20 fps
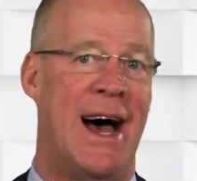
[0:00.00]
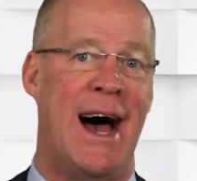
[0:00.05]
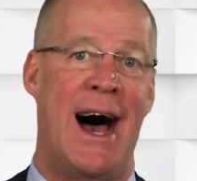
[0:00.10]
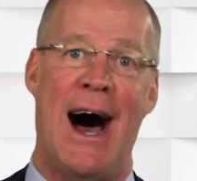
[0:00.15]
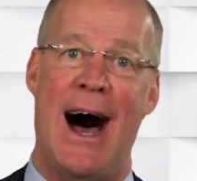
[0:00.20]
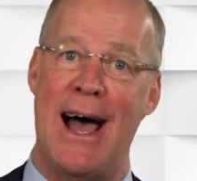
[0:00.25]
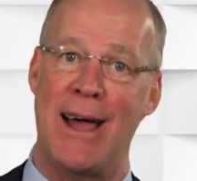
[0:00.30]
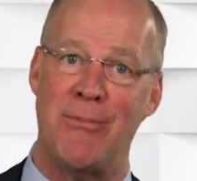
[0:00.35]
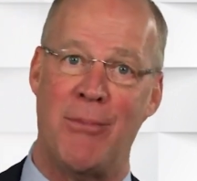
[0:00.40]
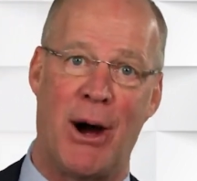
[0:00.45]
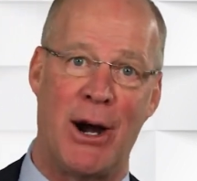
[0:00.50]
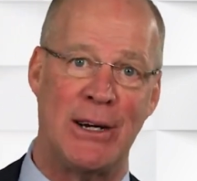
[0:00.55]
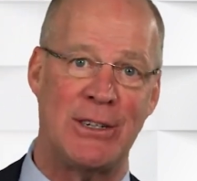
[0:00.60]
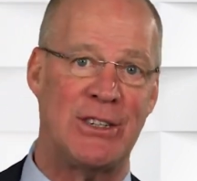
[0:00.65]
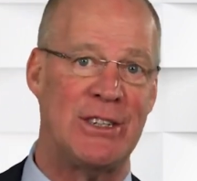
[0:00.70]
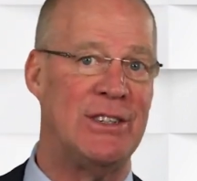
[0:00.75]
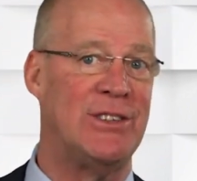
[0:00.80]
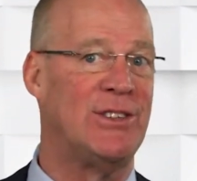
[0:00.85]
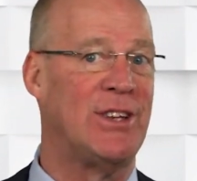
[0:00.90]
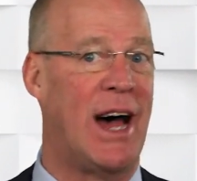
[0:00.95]
High
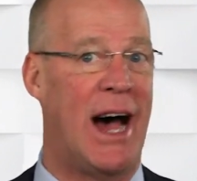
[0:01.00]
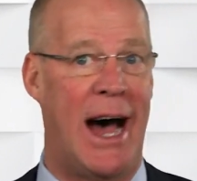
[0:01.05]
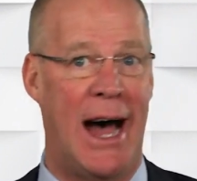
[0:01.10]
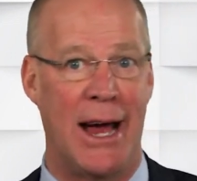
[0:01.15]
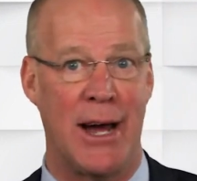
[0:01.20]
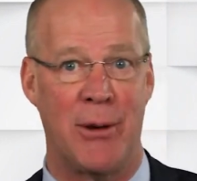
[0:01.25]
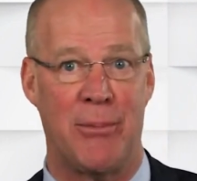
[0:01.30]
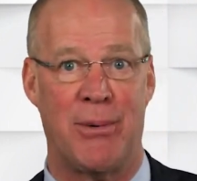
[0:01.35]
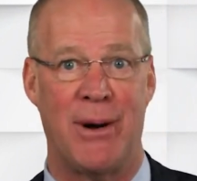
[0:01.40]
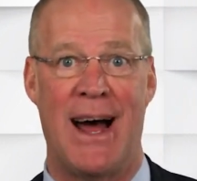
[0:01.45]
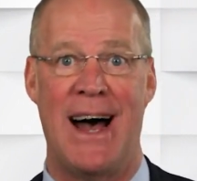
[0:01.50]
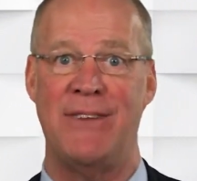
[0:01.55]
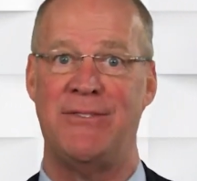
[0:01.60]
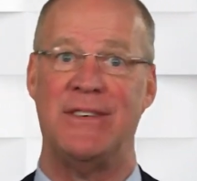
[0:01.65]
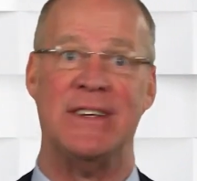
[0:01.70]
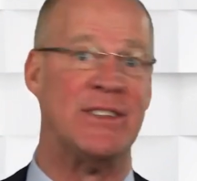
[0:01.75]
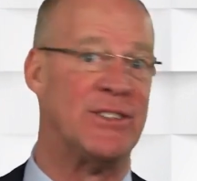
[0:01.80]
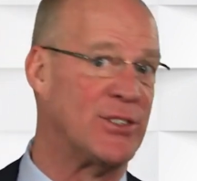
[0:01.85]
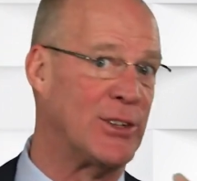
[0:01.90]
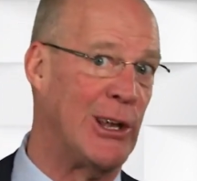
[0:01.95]
margins, higher
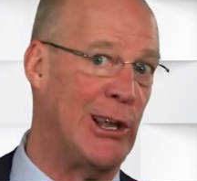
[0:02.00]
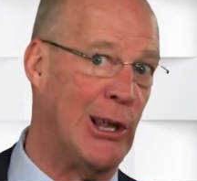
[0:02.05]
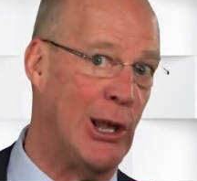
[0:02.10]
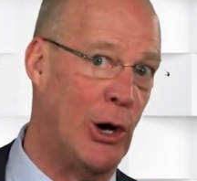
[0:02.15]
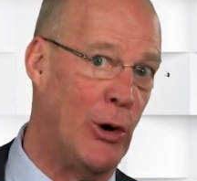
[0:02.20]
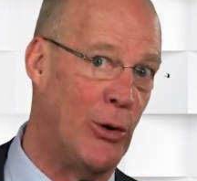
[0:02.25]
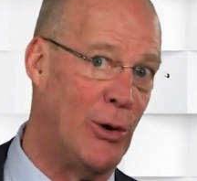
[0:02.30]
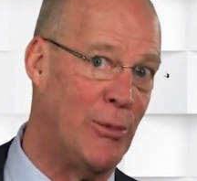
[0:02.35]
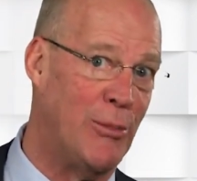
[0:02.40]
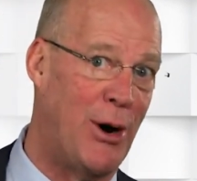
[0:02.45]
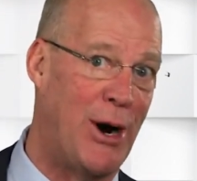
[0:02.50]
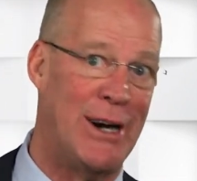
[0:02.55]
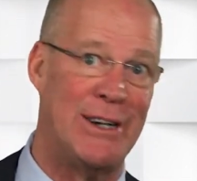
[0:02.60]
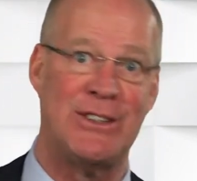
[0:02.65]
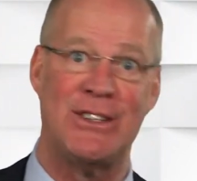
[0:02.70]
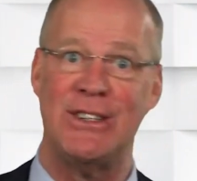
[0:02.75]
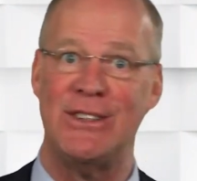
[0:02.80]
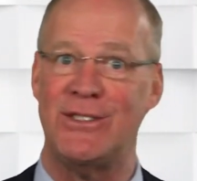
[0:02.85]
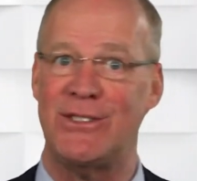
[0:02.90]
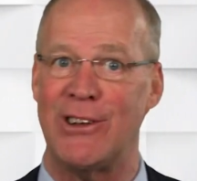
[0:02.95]
profits. Lower
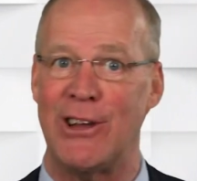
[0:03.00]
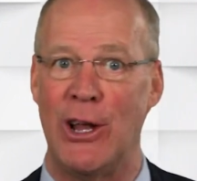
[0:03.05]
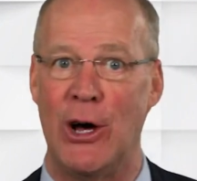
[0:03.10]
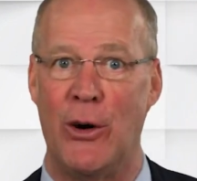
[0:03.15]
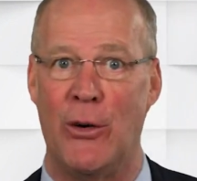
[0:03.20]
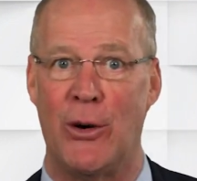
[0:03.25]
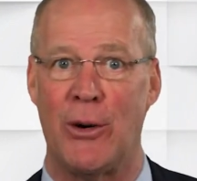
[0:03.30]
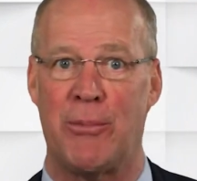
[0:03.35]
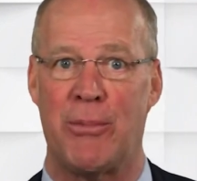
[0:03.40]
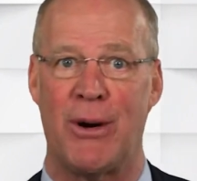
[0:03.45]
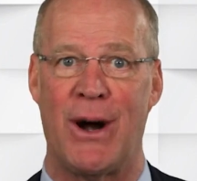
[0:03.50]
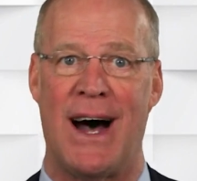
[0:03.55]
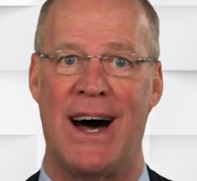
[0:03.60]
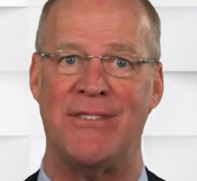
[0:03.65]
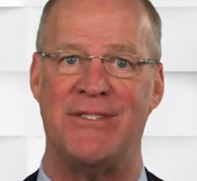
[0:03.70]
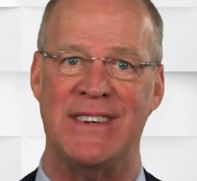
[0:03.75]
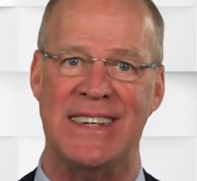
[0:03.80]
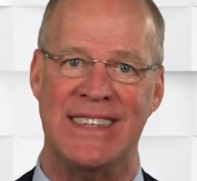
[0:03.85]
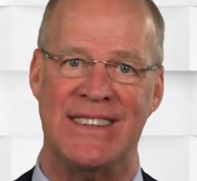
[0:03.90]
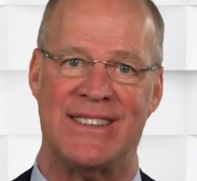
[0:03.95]
margins, lower
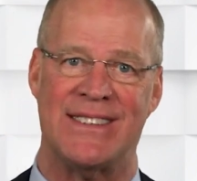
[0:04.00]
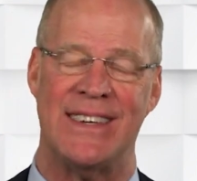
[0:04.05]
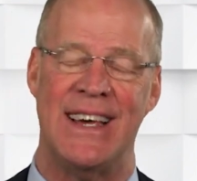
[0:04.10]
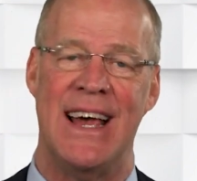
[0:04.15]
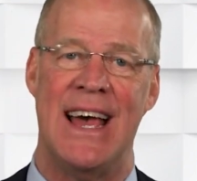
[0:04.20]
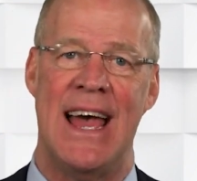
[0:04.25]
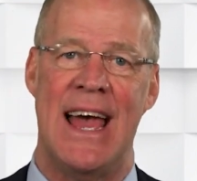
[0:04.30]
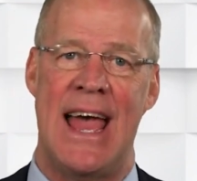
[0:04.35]
profits.